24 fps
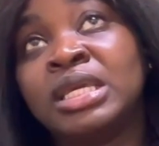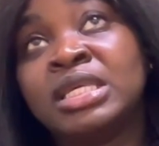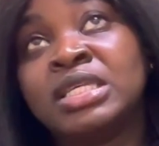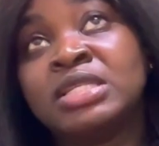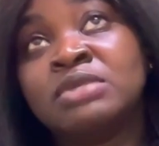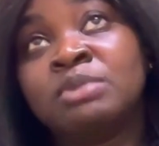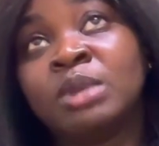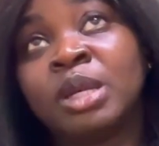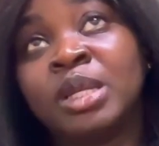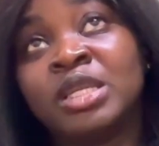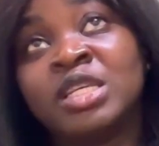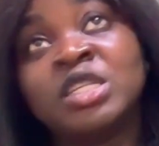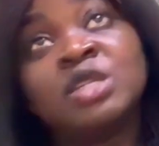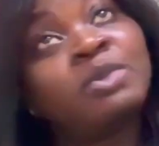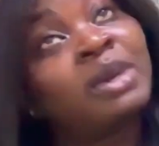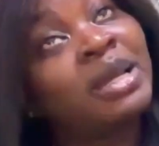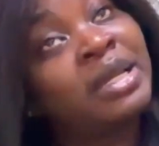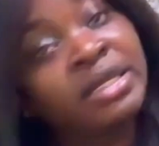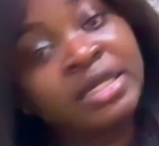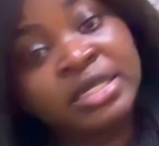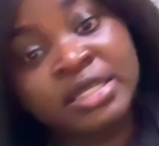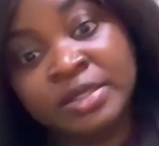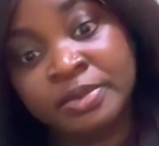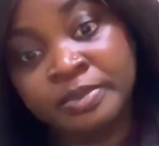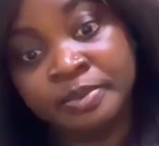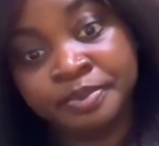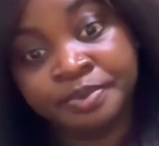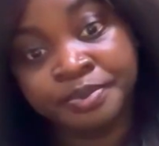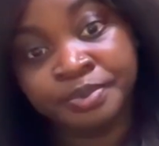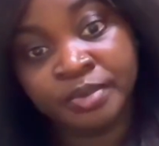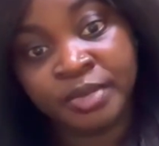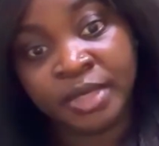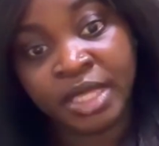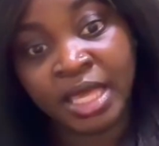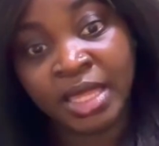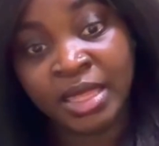is money spent,
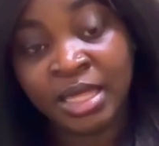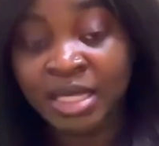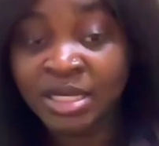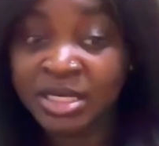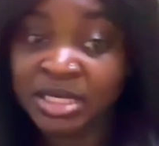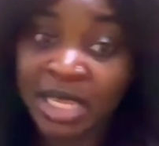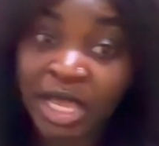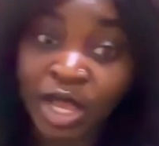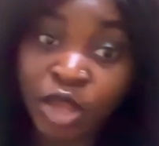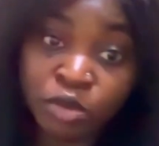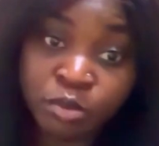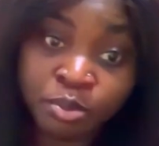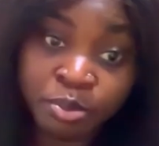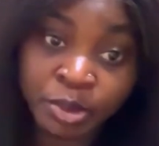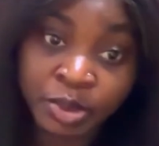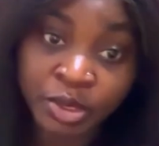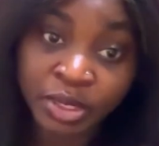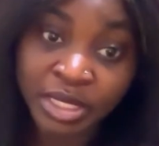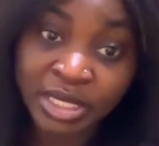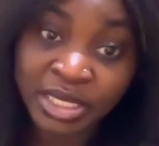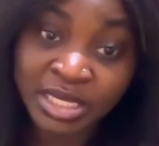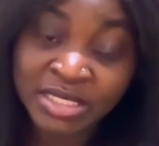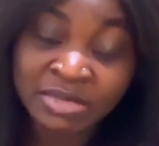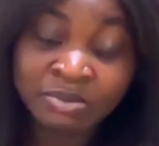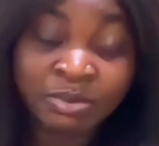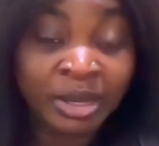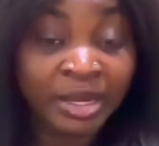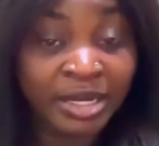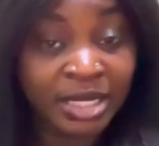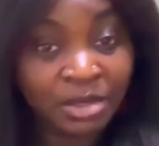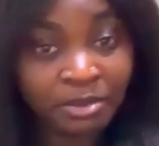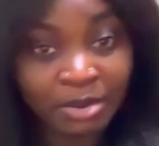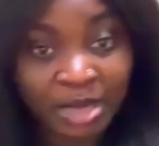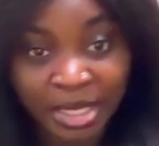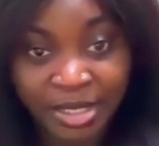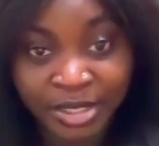and then the output is
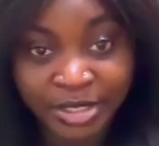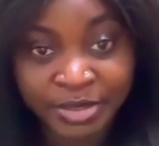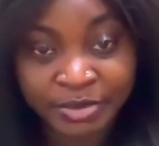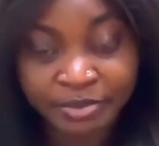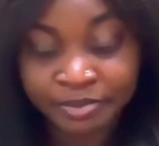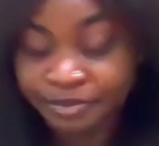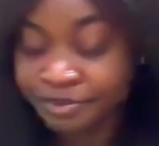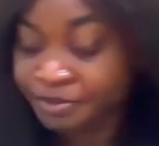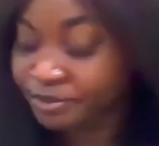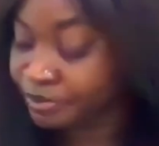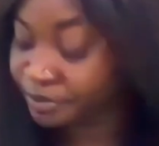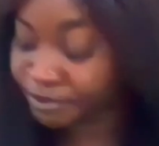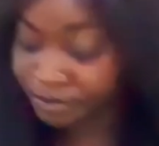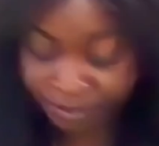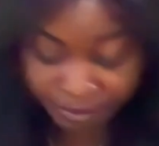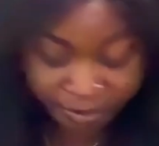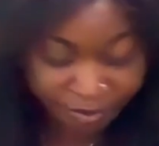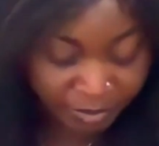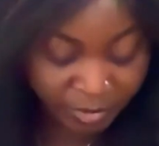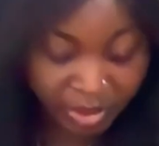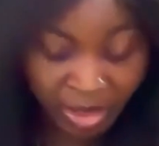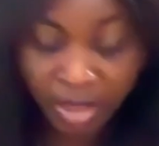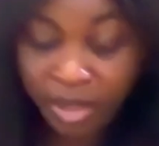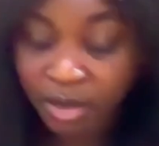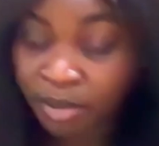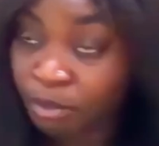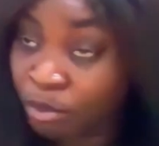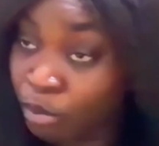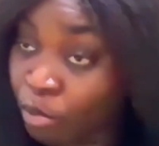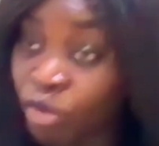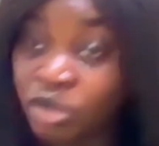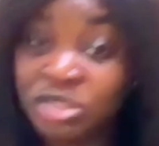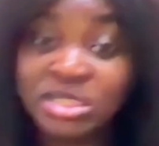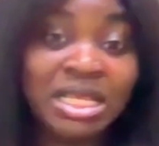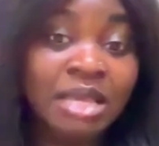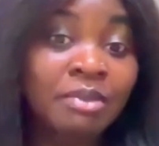money made.
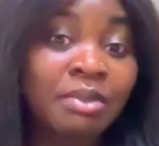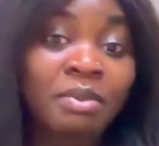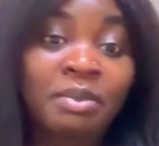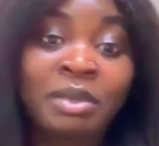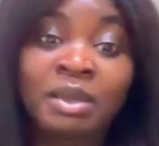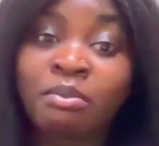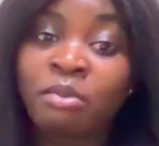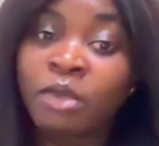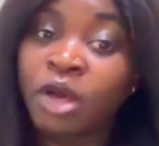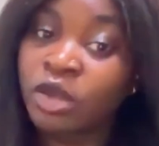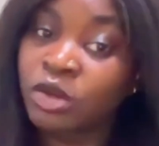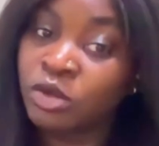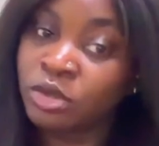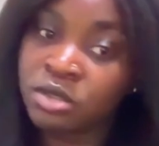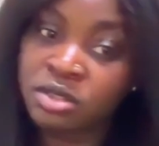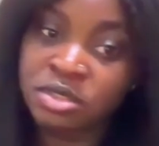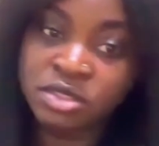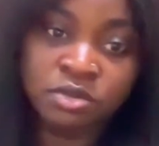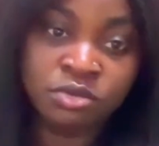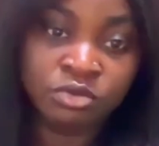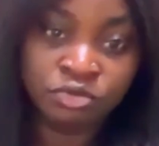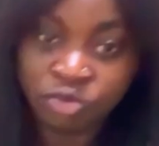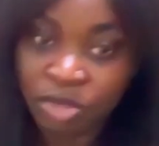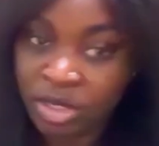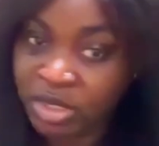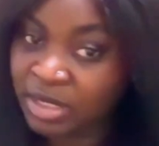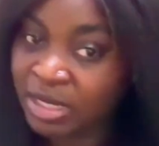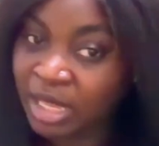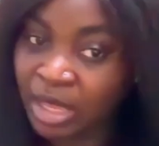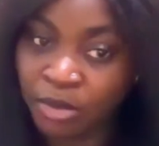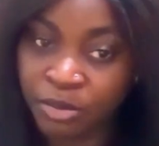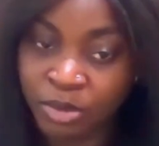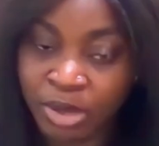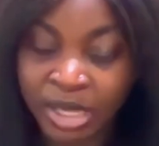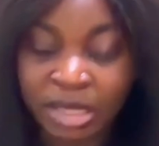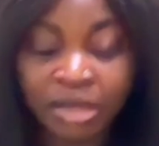Most MMM models run
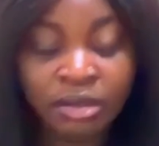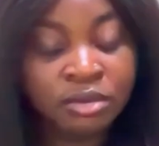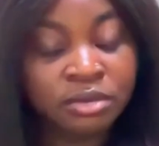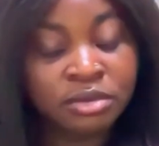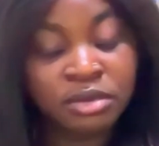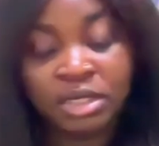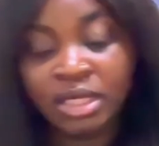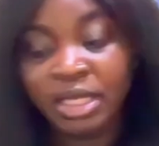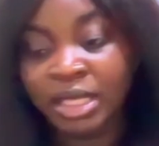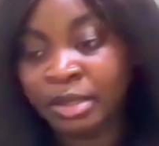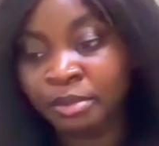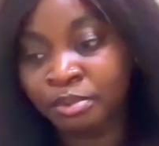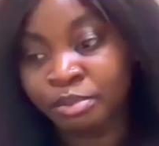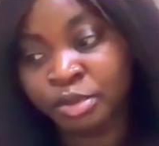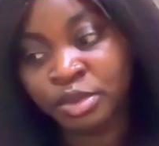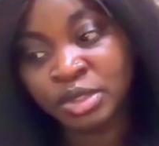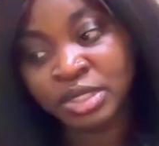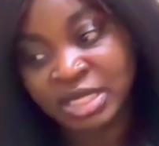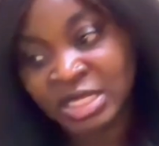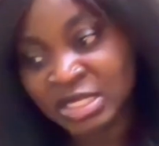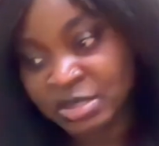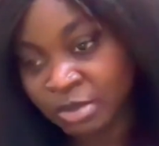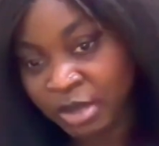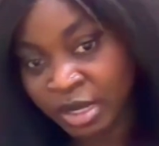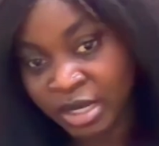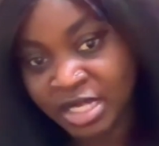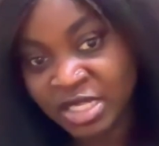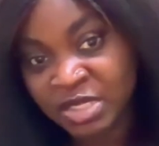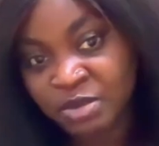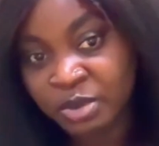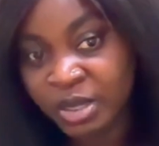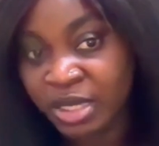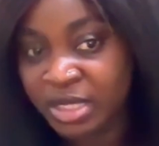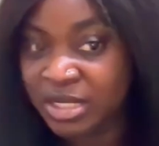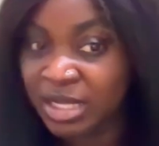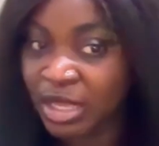that way. Input is money
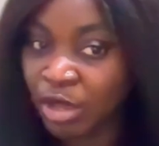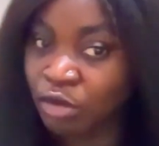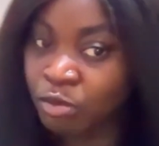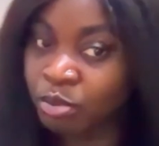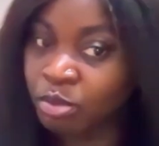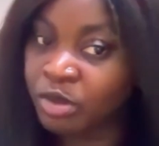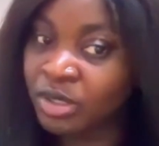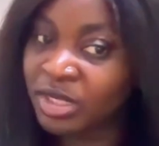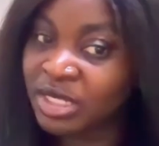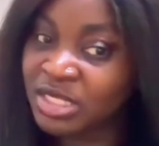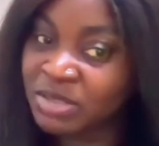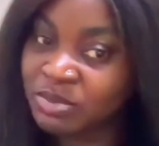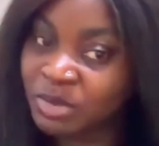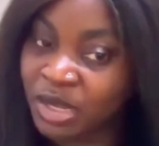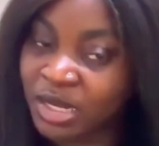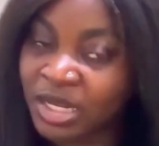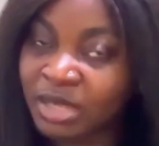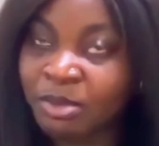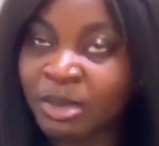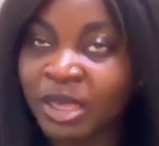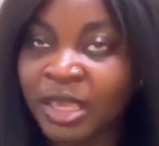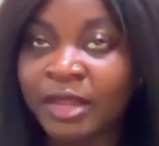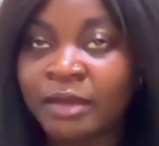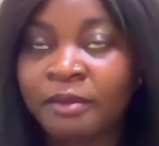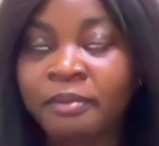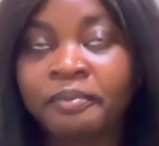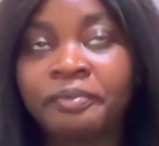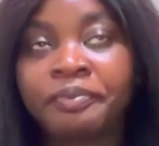spent, output is money made.